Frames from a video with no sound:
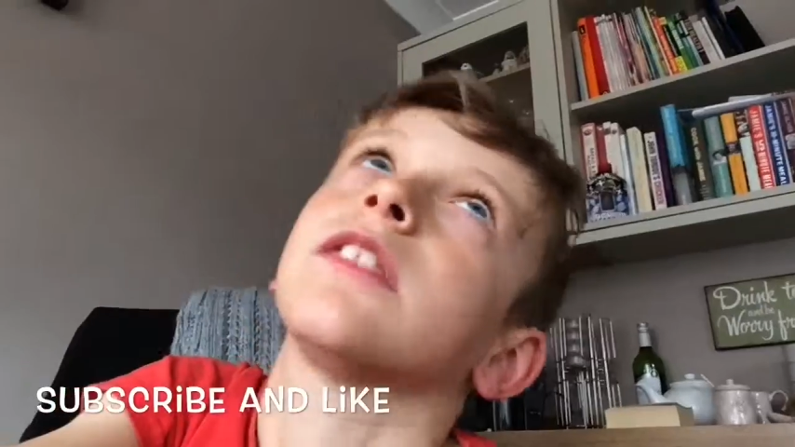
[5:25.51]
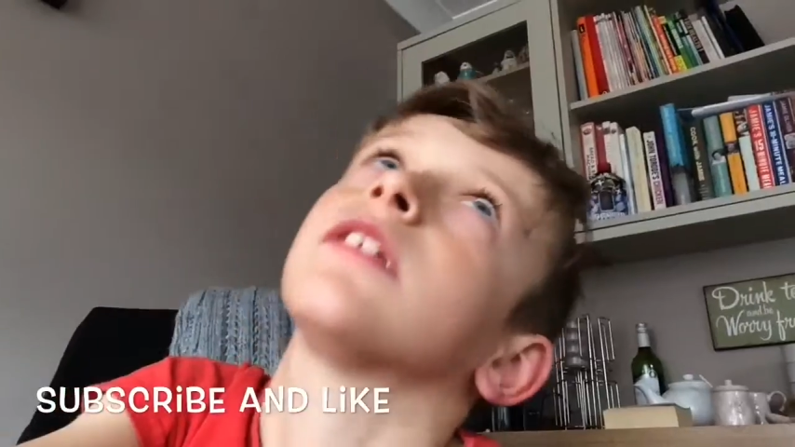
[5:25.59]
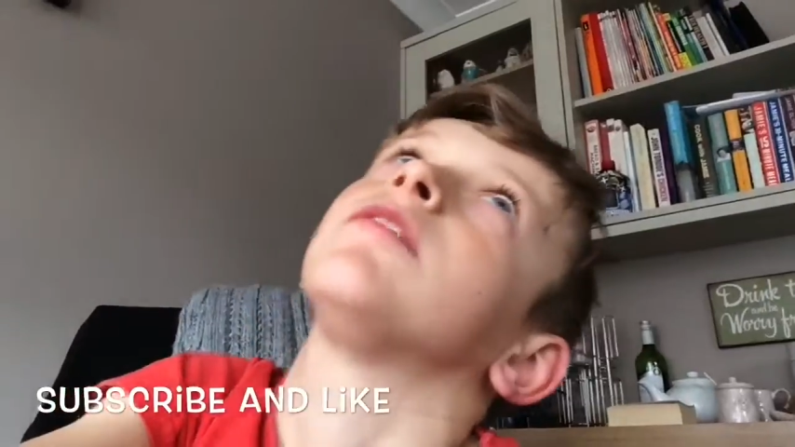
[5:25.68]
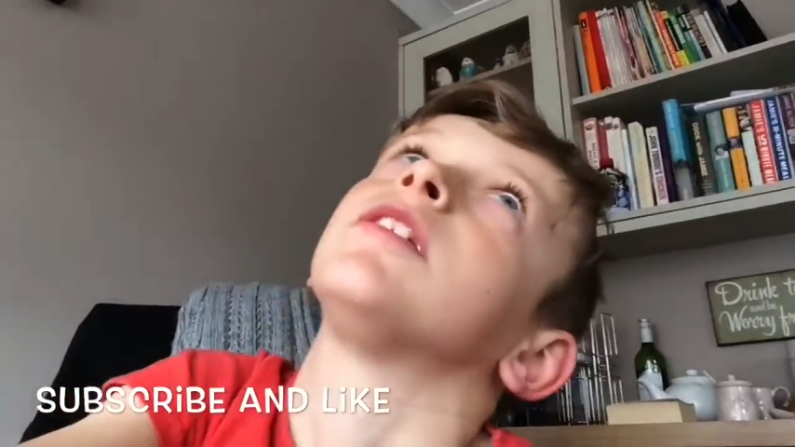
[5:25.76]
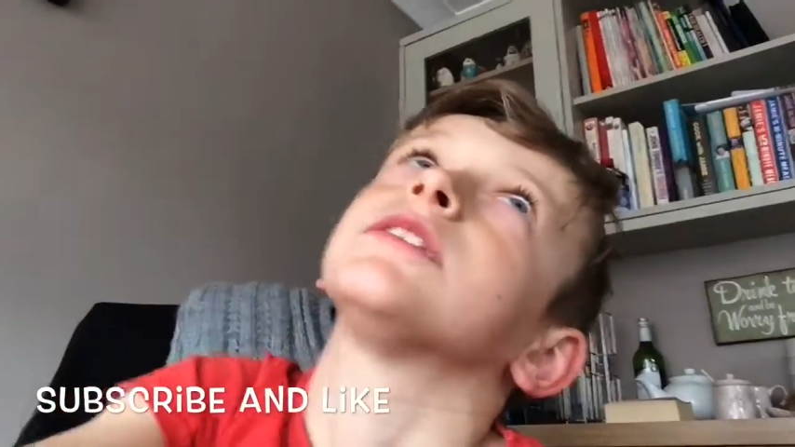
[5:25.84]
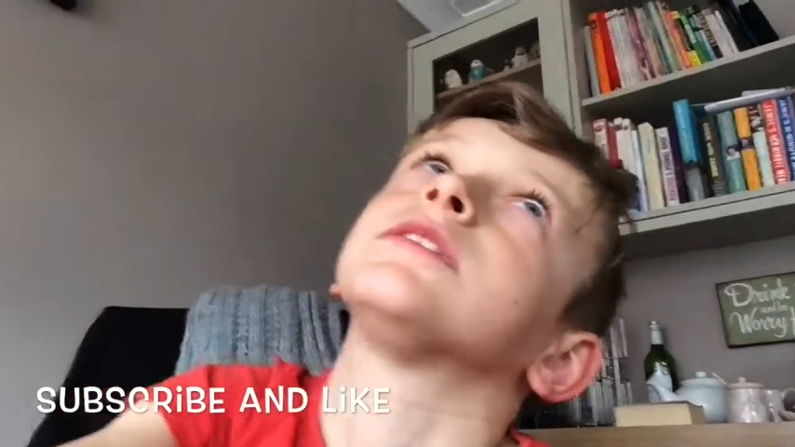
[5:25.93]
the
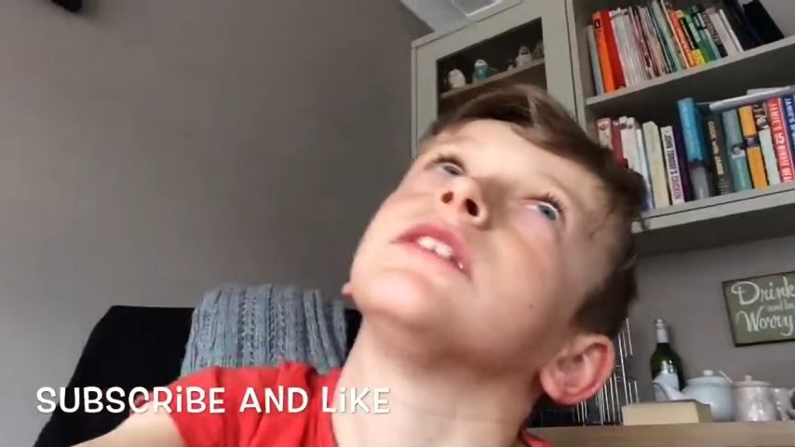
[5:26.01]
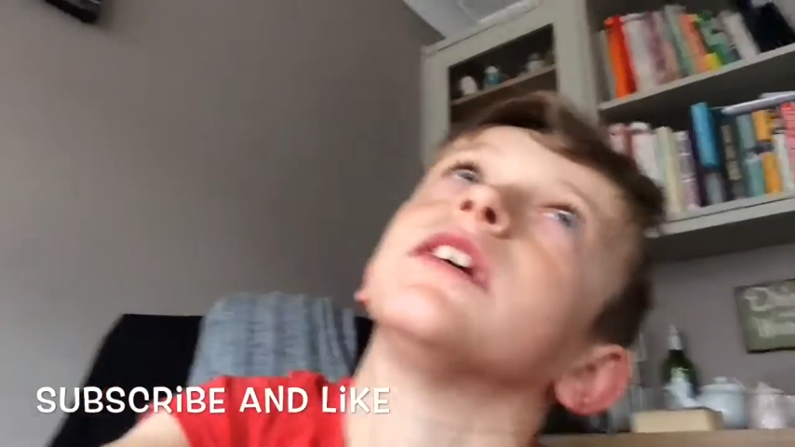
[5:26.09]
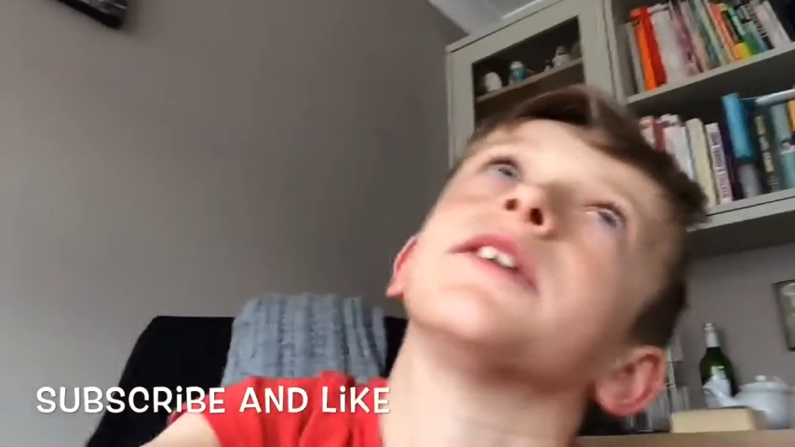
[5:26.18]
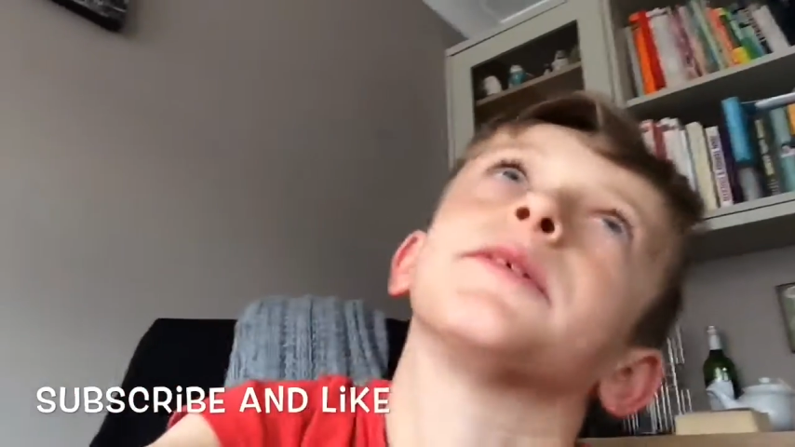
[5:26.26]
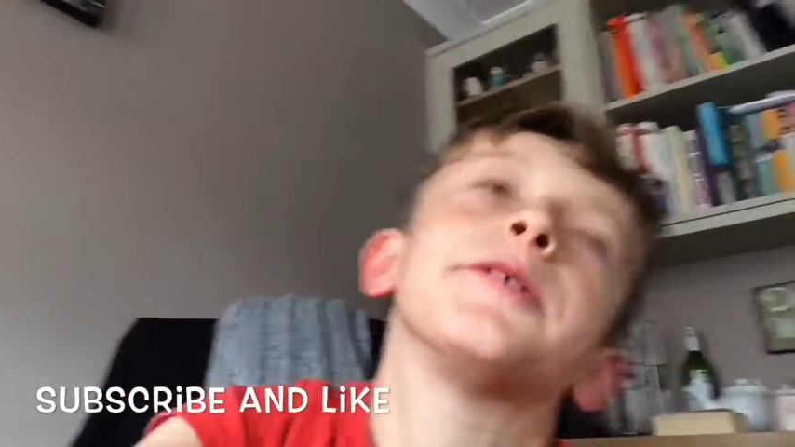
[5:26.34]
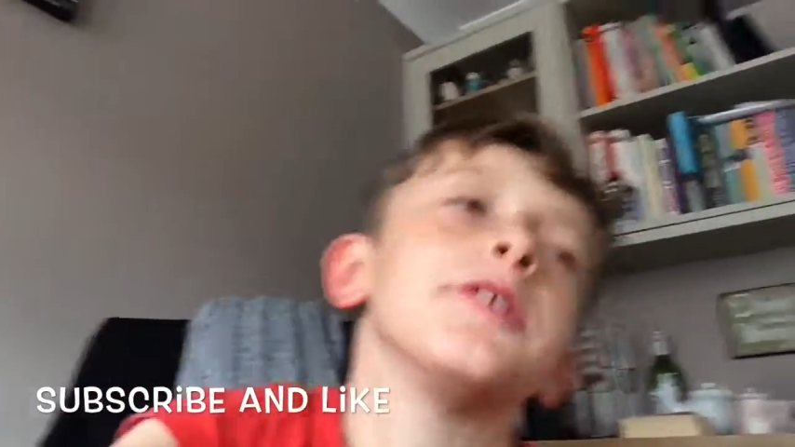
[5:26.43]
last
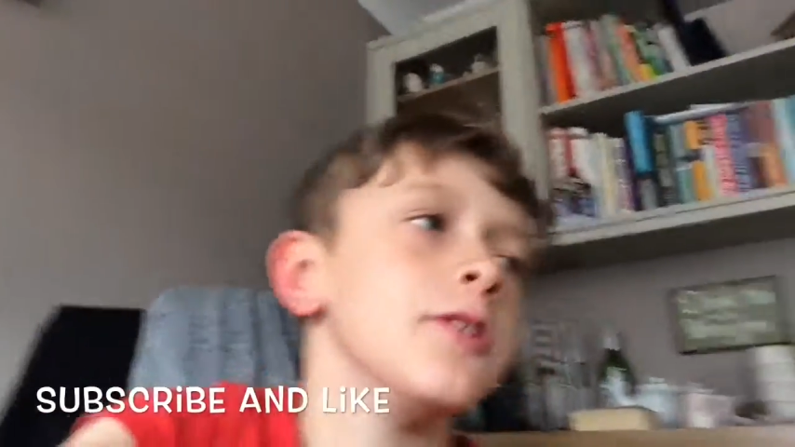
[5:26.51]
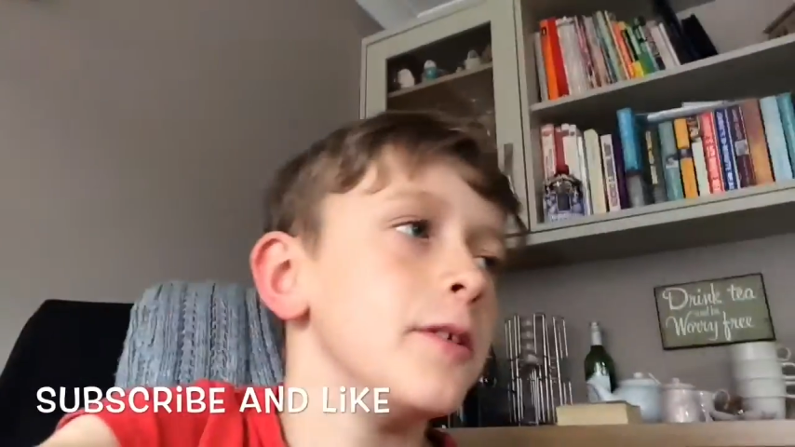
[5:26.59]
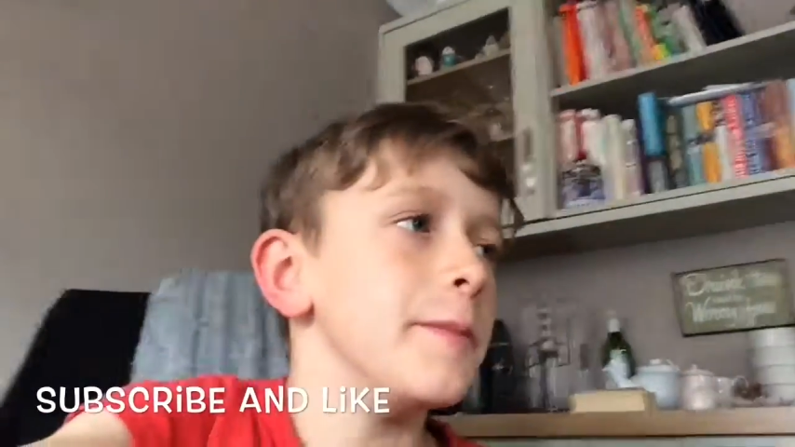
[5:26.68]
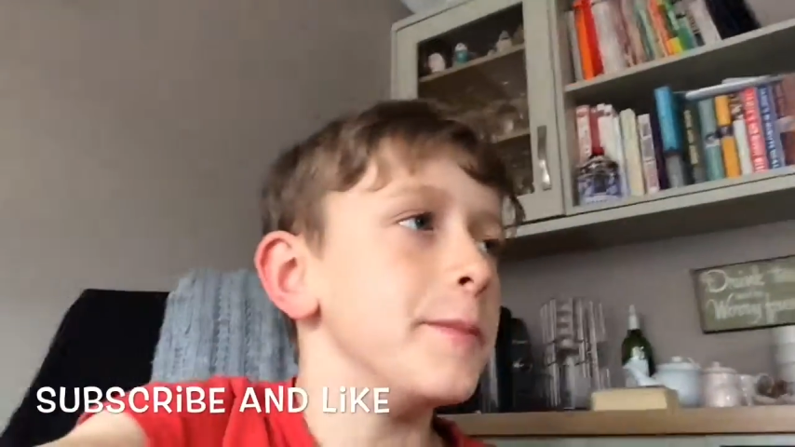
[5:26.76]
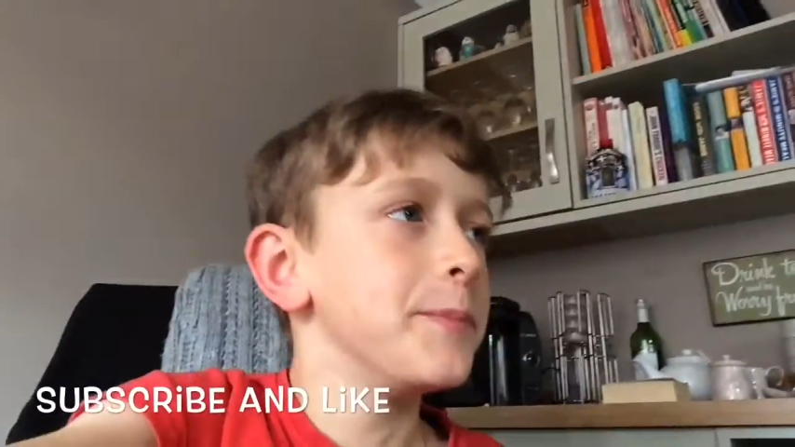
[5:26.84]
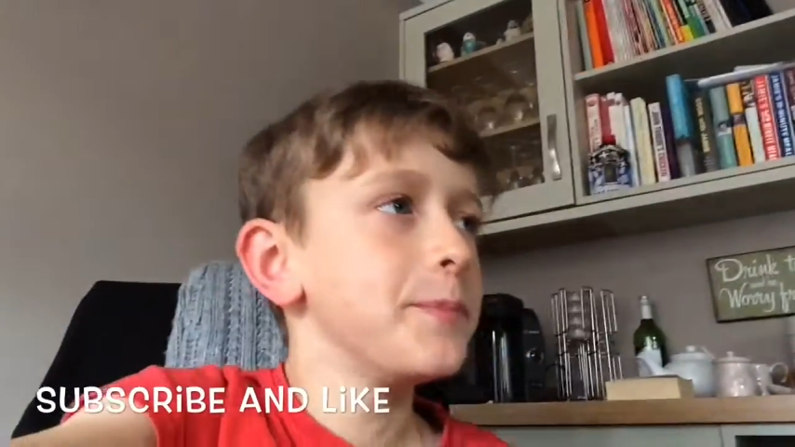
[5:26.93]
day,
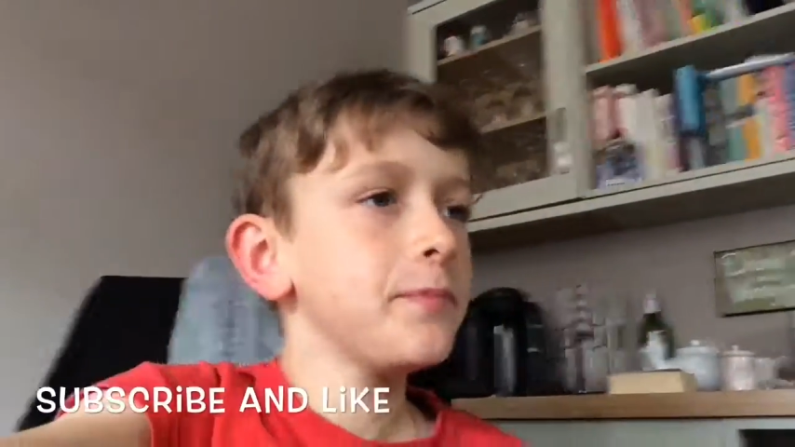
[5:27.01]
and um,